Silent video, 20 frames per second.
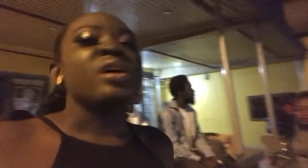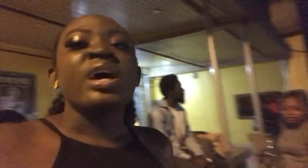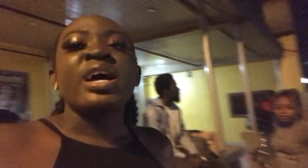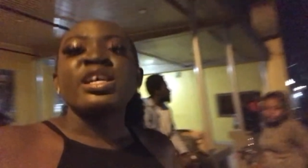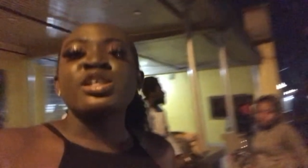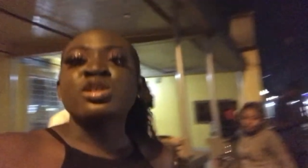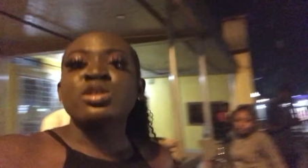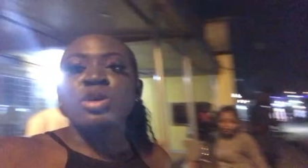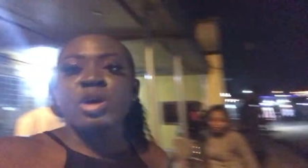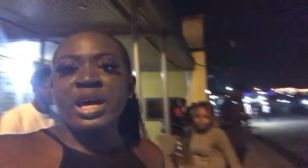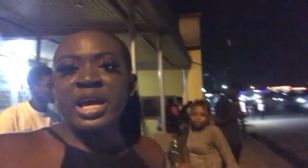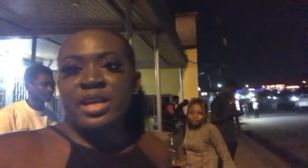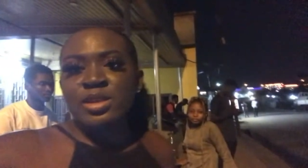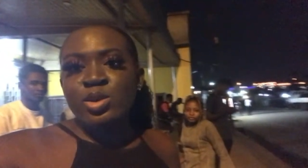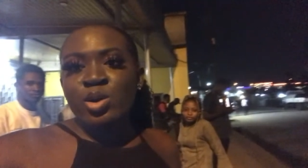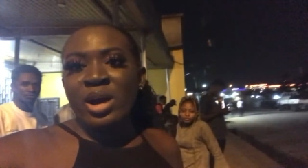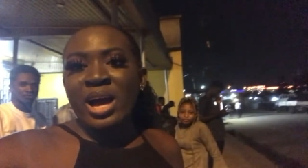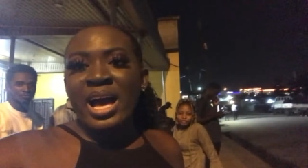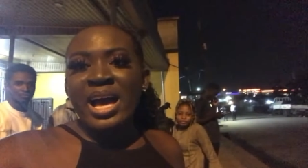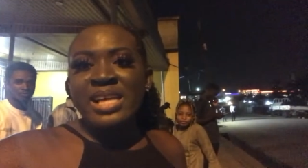It's okay,
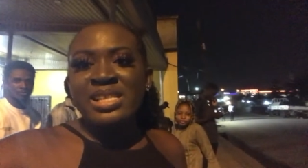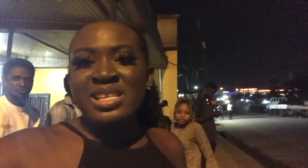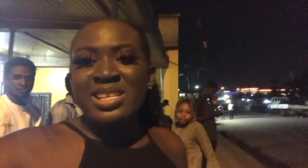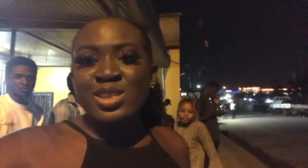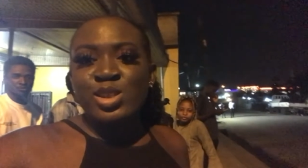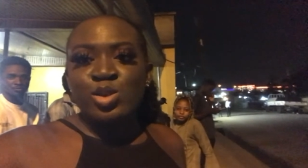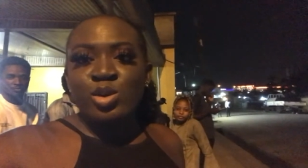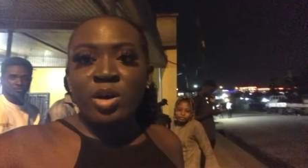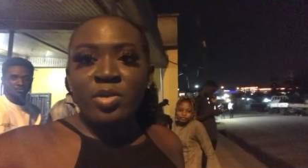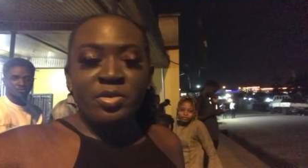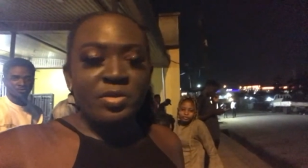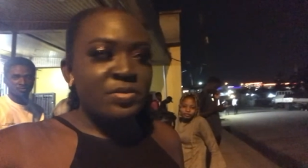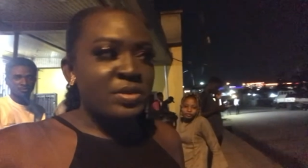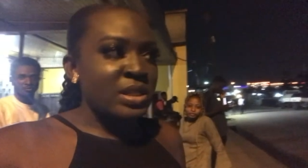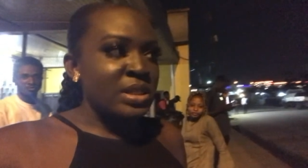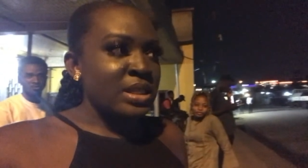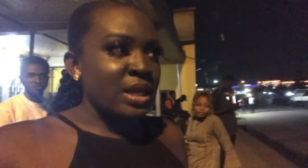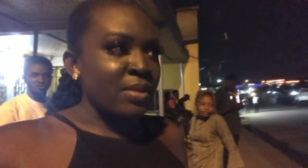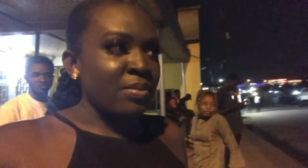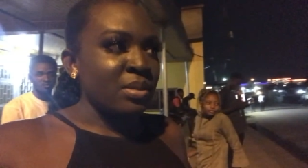so guys, it's twelve fifty
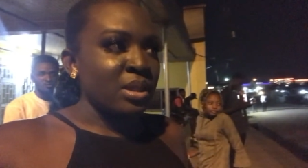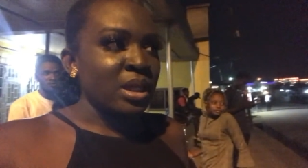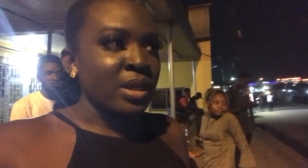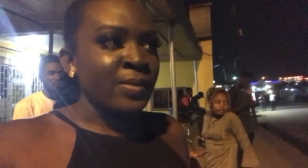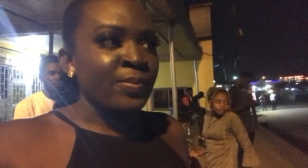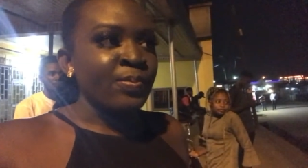something.